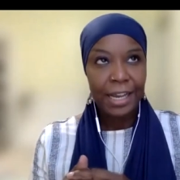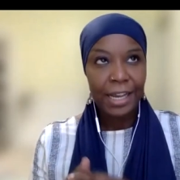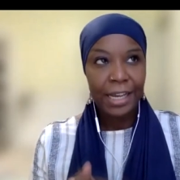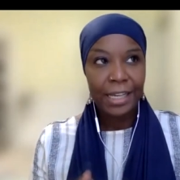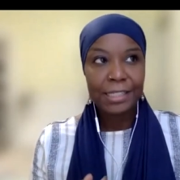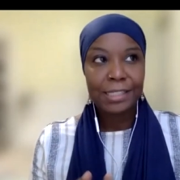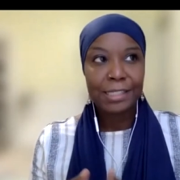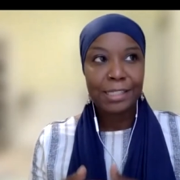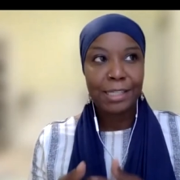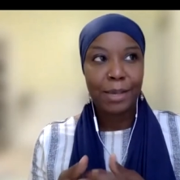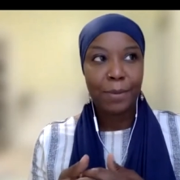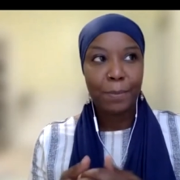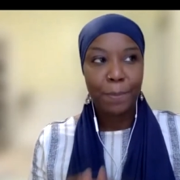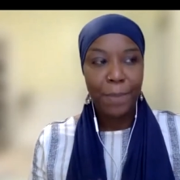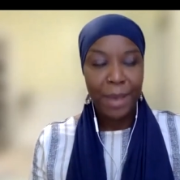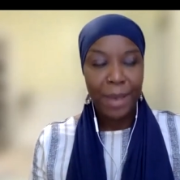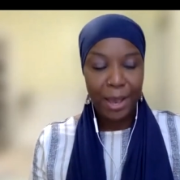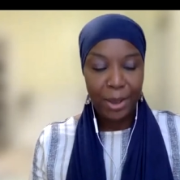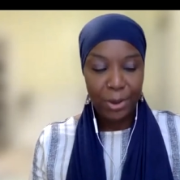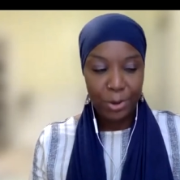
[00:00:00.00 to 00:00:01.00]
it's
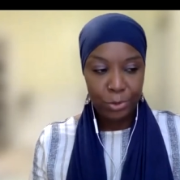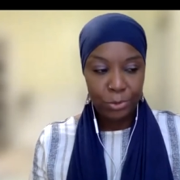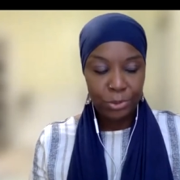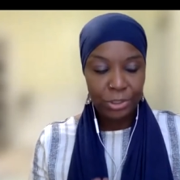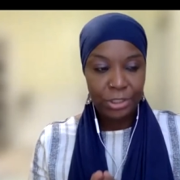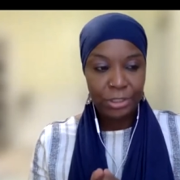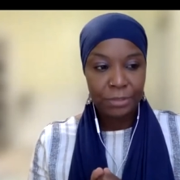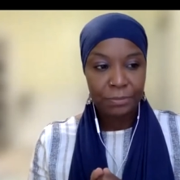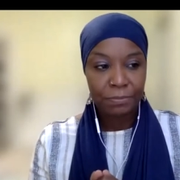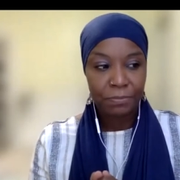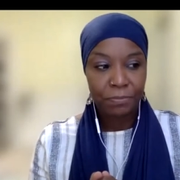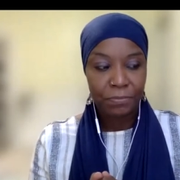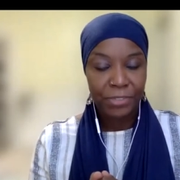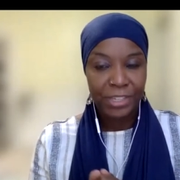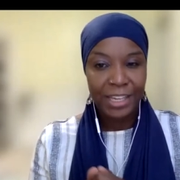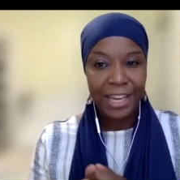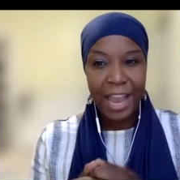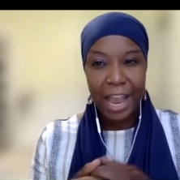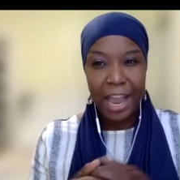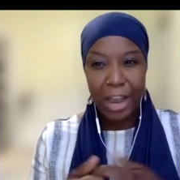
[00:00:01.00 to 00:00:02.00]
about
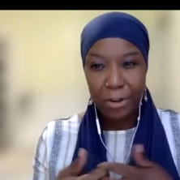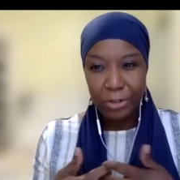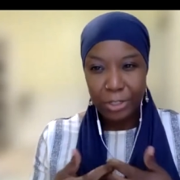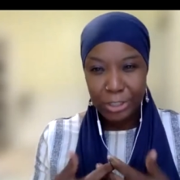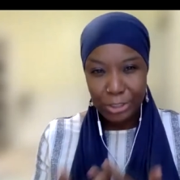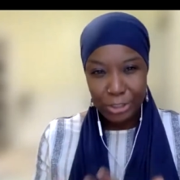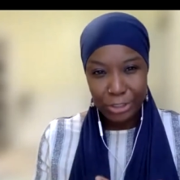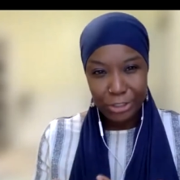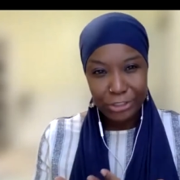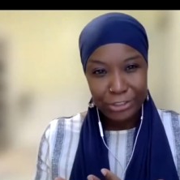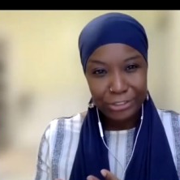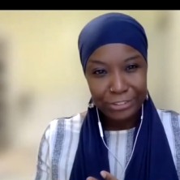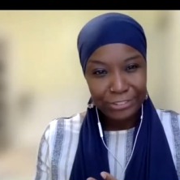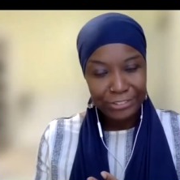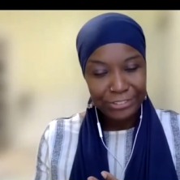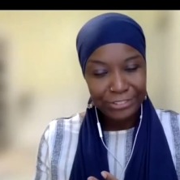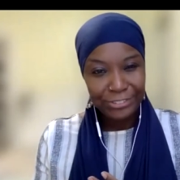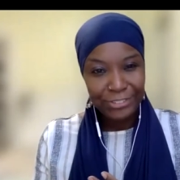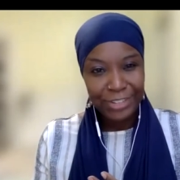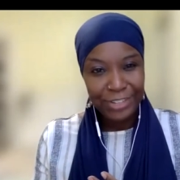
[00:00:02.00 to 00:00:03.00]
character,
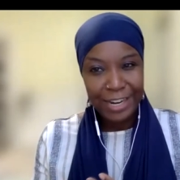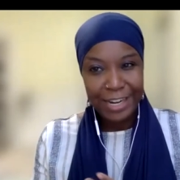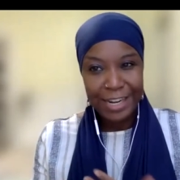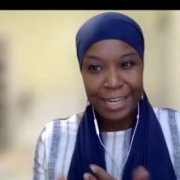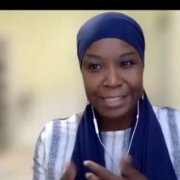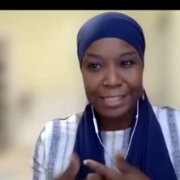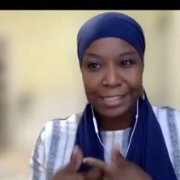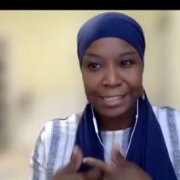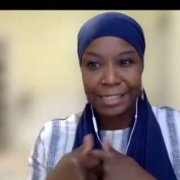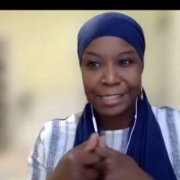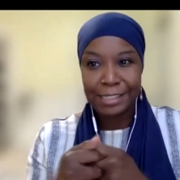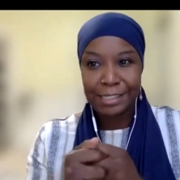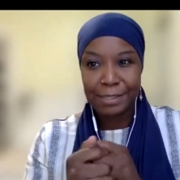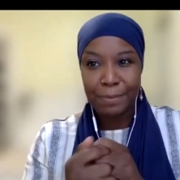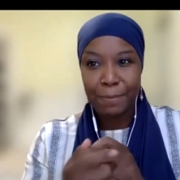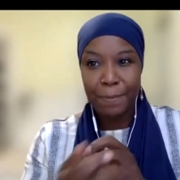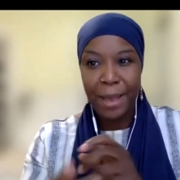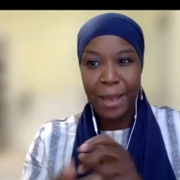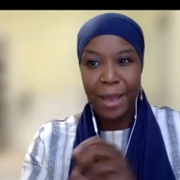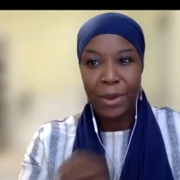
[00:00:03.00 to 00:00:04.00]
right? It's
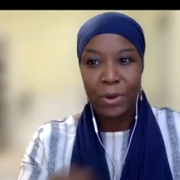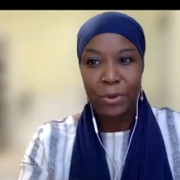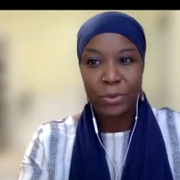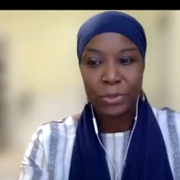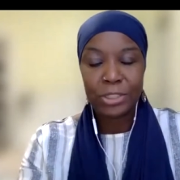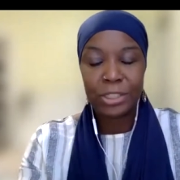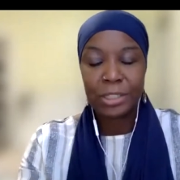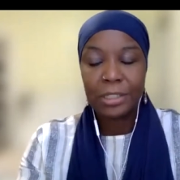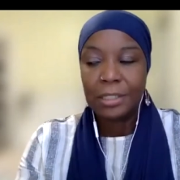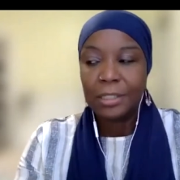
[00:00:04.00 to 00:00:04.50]
about,